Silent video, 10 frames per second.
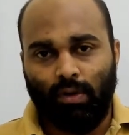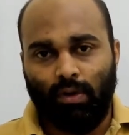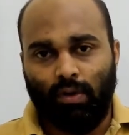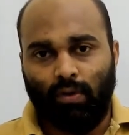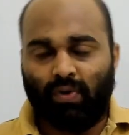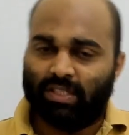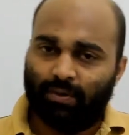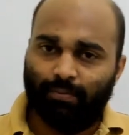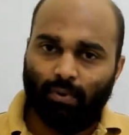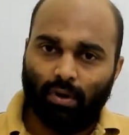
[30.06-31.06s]
First
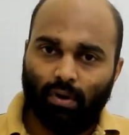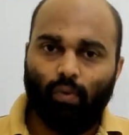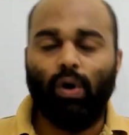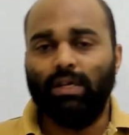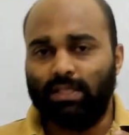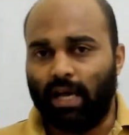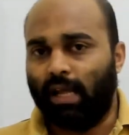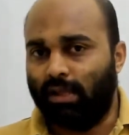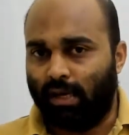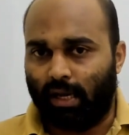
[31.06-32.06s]
of all, what is sin
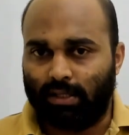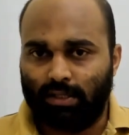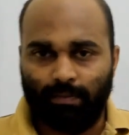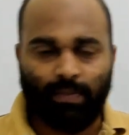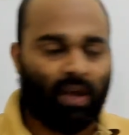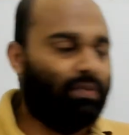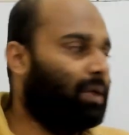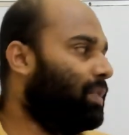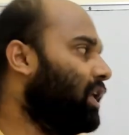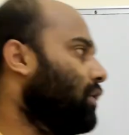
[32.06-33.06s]
3x?
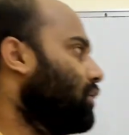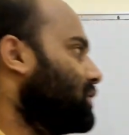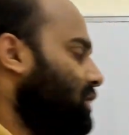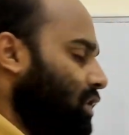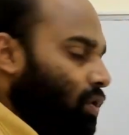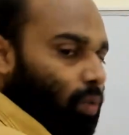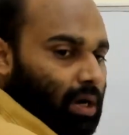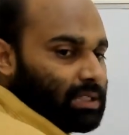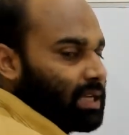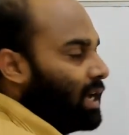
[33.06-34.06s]
Everybody knows what is
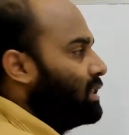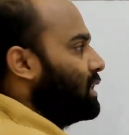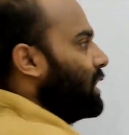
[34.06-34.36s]
sin 3x.